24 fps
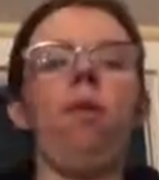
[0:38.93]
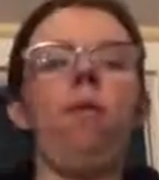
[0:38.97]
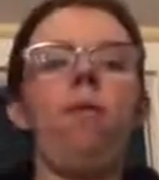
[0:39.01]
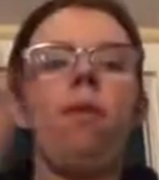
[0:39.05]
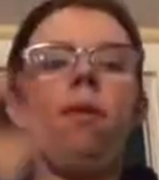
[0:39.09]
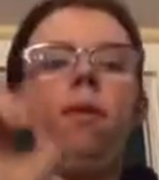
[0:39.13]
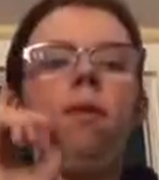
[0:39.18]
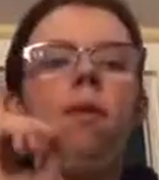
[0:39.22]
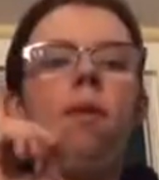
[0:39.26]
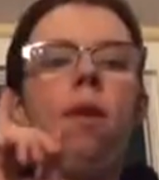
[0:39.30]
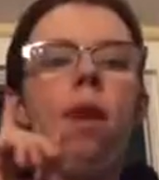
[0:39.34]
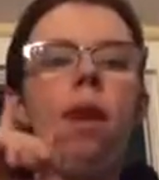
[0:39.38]
room
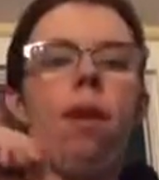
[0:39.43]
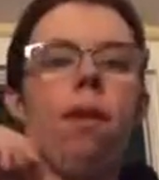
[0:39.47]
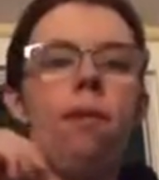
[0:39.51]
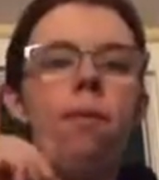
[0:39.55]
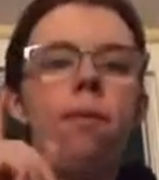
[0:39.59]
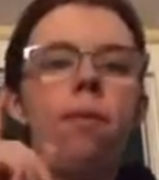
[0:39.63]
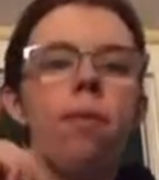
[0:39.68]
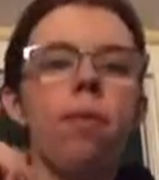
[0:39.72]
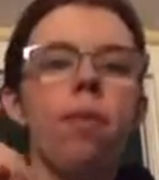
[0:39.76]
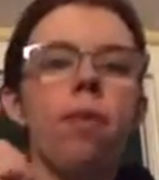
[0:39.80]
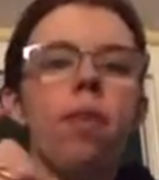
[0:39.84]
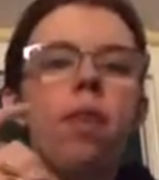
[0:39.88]
before,
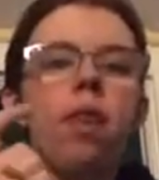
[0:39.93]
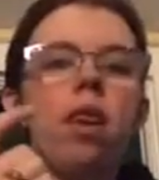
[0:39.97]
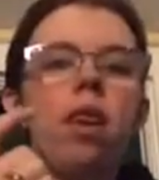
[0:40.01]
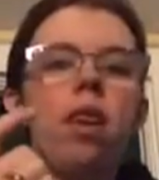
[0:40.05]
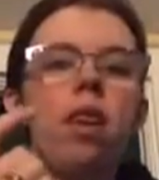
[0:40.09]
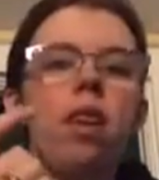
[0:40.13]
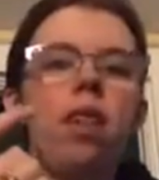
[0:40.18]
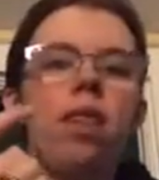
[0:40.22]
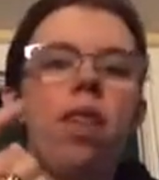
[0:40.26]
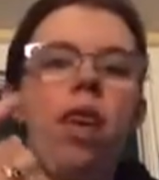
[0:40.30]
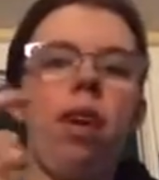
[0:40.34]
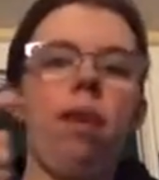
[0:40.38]

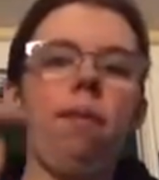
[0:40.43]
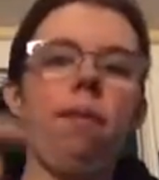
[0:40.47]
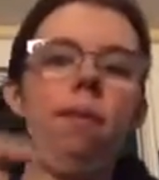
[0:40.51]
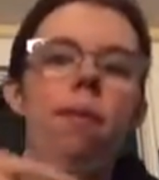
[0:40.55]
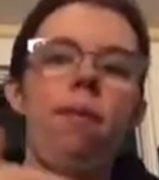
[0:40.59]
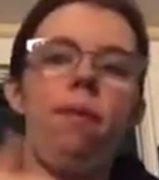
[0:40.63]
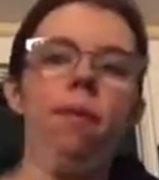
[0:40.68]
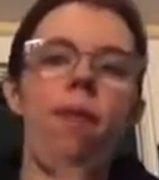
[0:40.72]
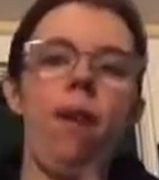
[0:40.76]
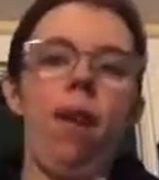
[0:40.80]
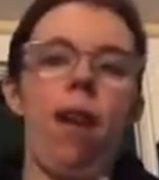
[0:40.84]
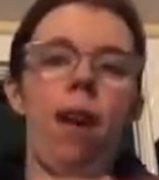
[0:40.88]
like
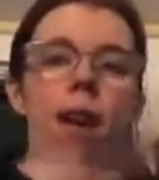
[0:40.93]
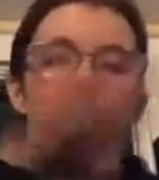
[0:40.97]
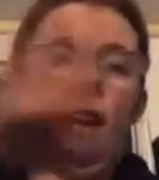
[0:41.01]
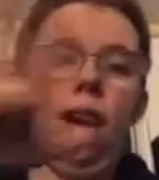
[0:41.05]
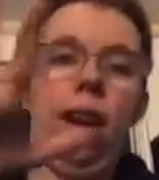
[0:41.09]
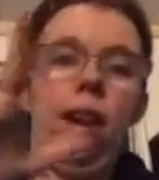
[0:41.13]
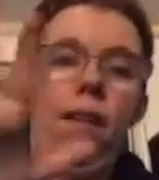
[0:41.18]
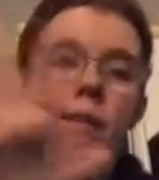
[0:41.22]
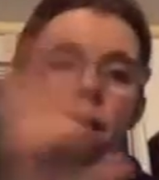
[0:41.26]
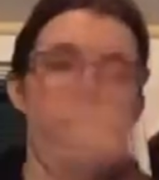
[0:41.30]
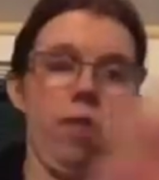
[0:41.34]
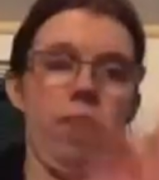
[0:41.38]
before I
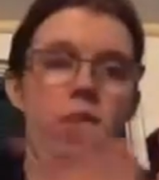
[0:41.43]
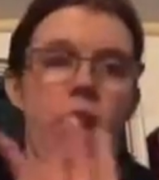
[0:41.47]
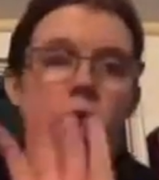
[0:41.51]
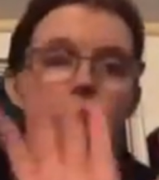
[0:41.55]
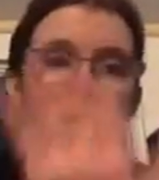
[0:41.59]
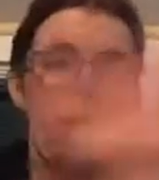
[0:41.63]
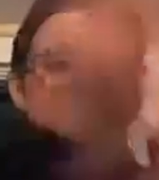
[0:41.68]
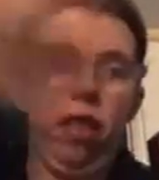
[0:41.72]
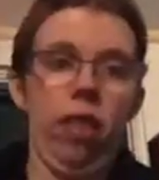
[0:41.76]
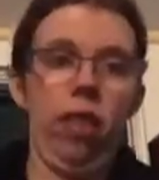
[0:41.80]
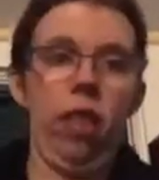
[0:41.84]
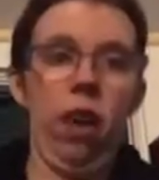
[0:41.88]
ever
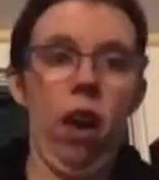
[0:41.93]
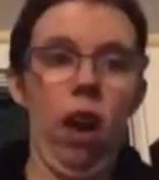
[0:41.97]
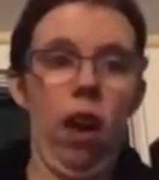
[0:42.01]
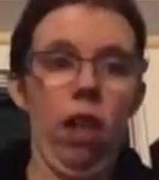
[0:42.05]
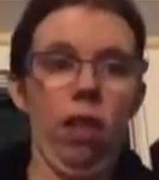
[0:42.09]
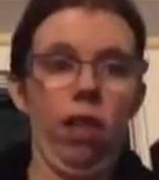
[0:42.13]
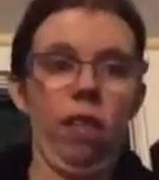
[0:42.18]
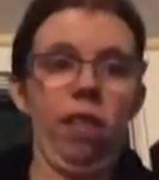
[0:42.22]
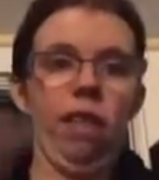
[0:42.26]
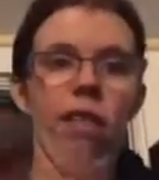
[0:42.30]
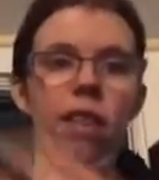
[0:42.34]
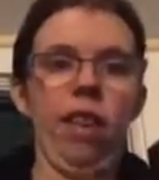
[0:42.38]
started
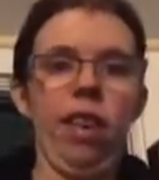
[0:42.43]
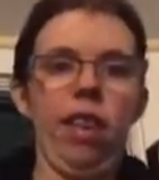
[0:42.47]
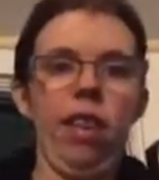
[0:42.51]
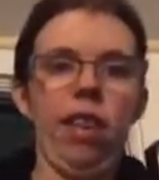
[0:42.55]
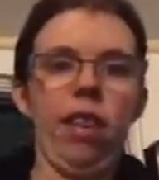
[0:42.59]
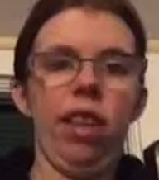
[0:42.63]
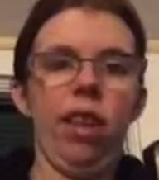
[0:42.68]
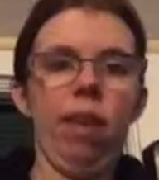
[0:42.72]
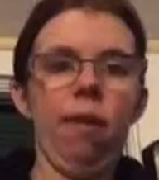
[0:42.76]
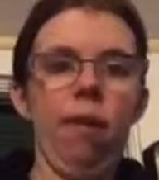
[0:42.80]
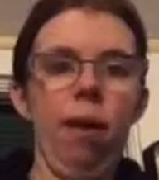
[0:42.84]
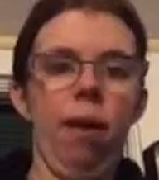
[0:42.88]
all these
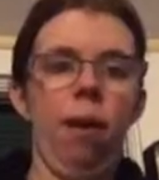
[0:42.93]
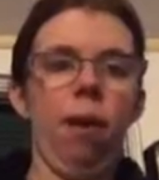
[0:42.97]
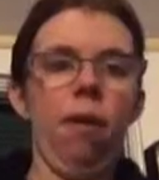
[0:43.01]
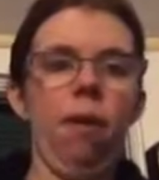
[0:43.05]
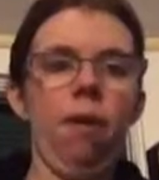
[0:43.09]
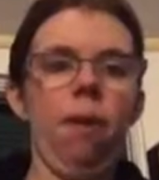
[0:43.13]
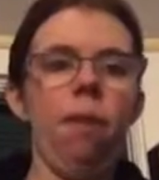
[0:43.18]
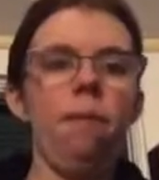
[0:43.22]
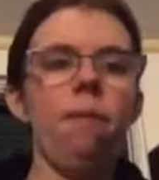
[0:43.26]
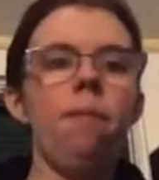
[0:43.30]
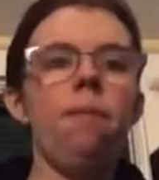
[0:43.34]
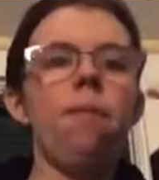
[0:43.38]
videos, like my old
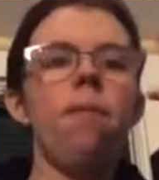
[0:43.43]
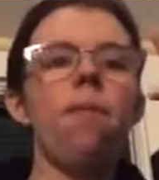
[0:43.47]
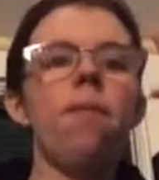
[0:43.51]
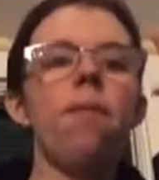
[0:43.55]
room,